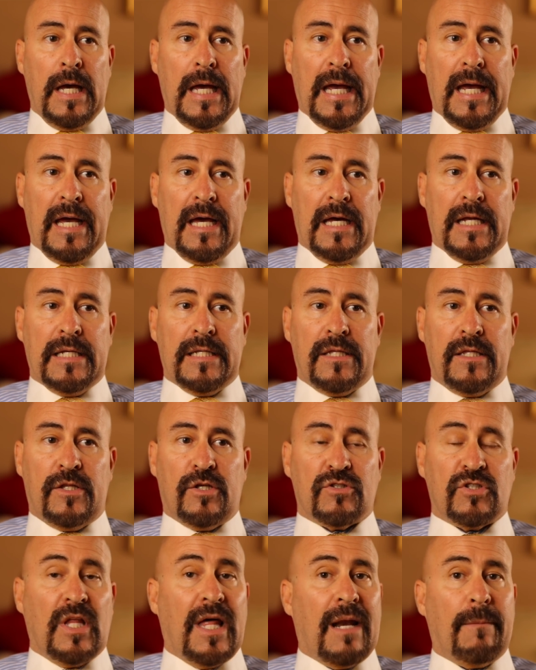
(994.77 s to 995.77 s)
And
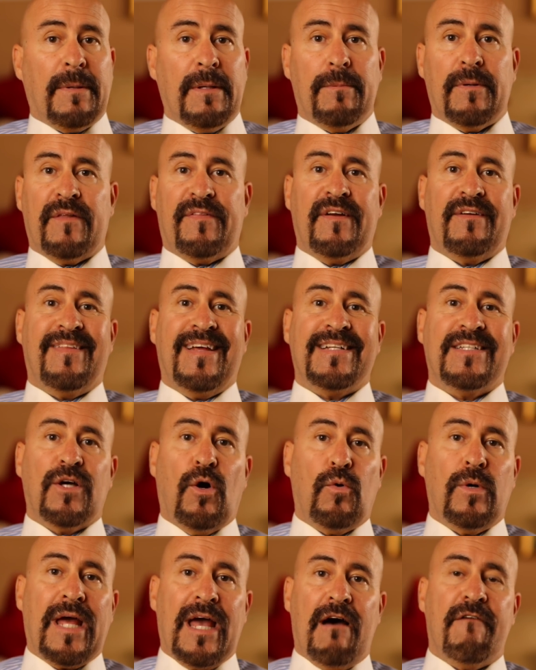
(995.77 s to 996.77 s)
there's a lot of people out there that
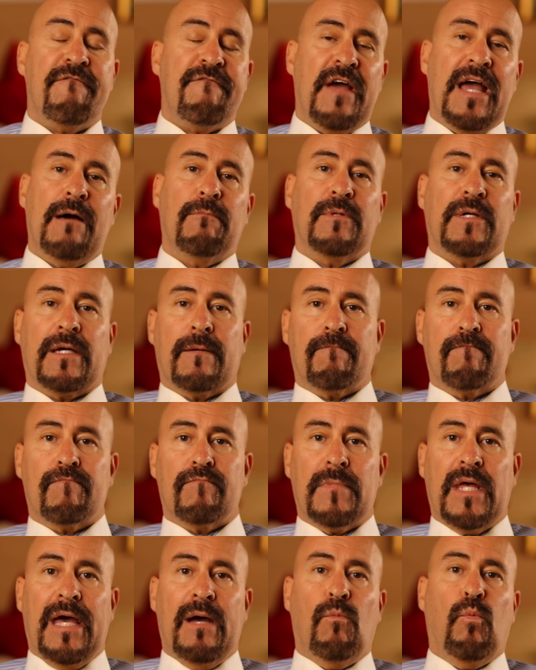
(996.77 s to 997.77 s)
don't have family.
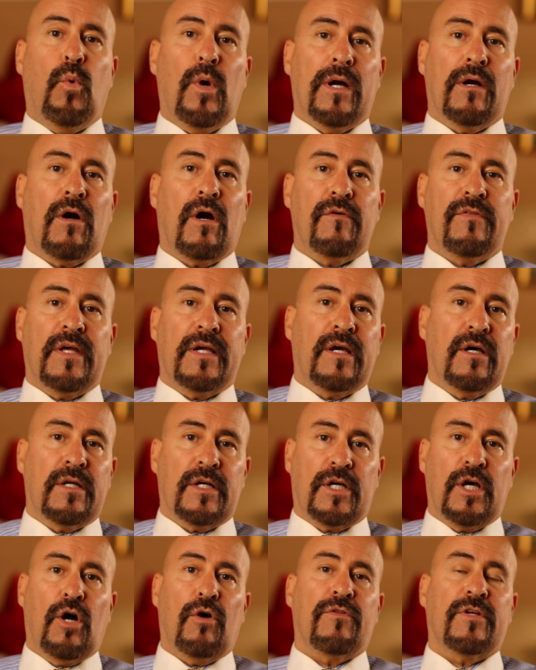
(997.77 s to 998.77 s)
And where are they going
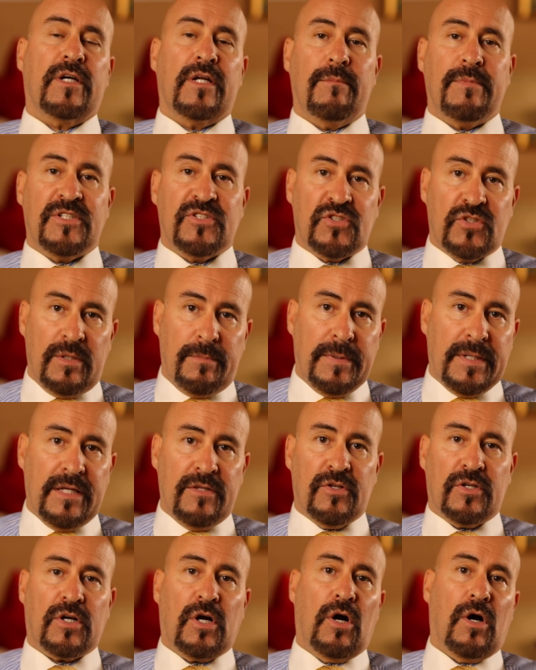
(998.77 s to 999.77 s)
to go? They're going to be sleeping
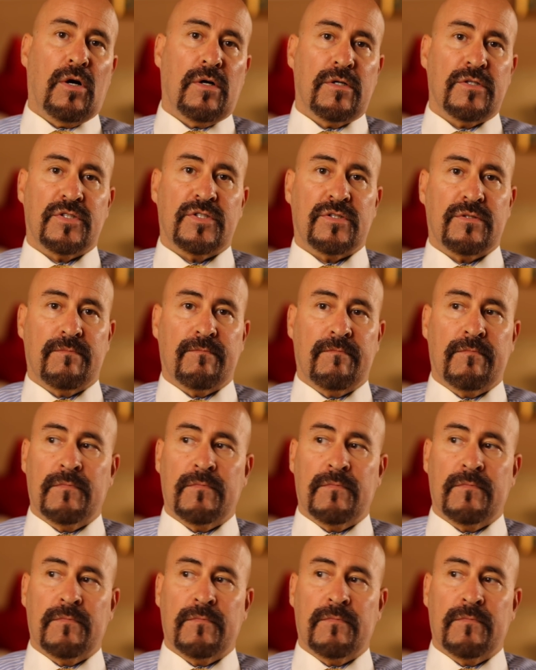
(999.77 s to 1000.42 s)
in their cars